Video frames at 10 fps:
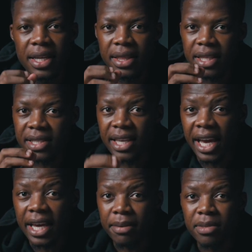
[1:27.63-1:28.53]
These
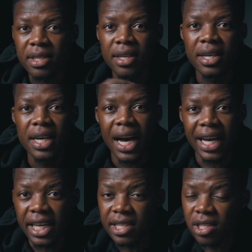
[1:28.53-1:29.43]
games
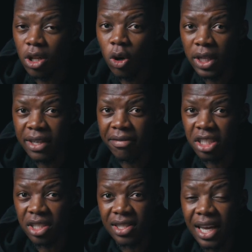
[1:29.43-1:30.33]
against lower
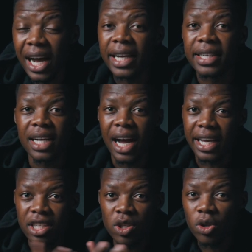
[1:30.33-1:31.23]
division side, I
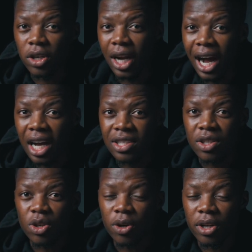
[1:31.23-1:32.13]
guess you could
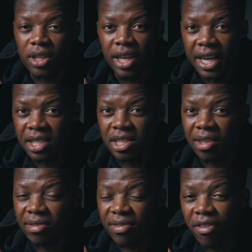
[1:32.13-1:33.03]
ask your Kaizer
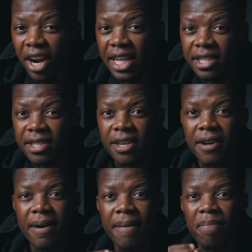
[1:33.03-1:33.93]
Chiefs friends
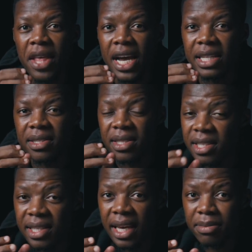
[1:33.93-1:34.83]
that
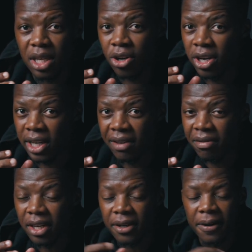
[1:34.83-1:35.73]
these games are not a
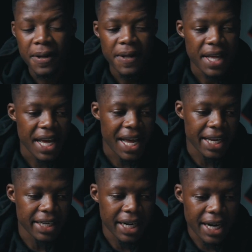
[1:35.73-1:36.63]
given. And